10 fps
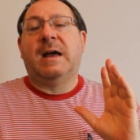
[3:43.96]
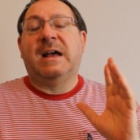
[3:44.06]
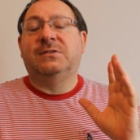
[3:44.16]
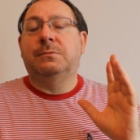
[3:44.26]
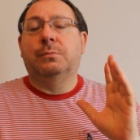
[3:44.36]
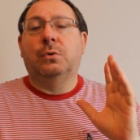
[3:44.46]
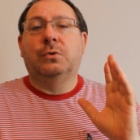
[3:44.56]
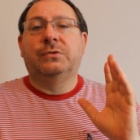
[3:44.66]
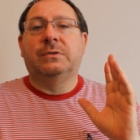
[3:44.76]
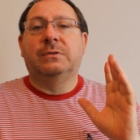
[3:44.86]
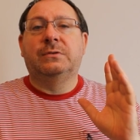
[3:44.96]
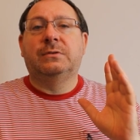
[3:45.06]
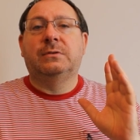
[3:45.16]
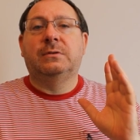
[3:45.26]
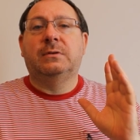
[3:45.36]
as
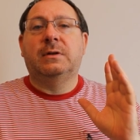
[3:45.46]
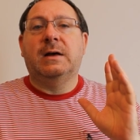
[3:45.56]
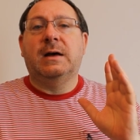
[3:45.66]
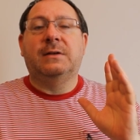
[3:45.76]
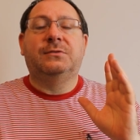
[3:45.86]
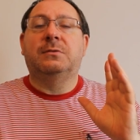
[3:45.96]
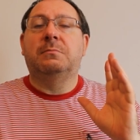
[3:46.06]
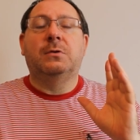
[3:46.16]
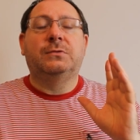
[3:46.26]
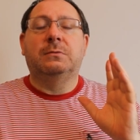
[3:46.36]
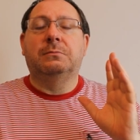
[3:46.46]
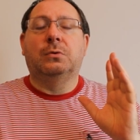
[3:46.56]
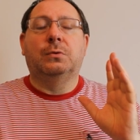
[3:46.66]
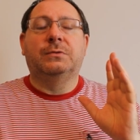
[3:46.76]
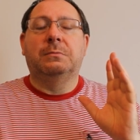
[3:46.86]
important as the most
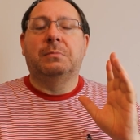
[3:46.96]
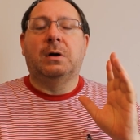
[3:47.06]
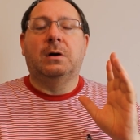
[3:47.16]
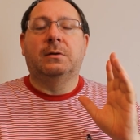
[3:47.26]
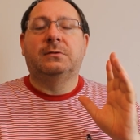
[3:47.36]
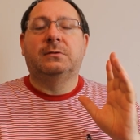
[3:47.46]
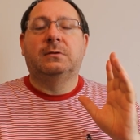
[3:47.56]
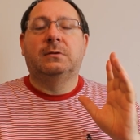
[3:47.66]
important part.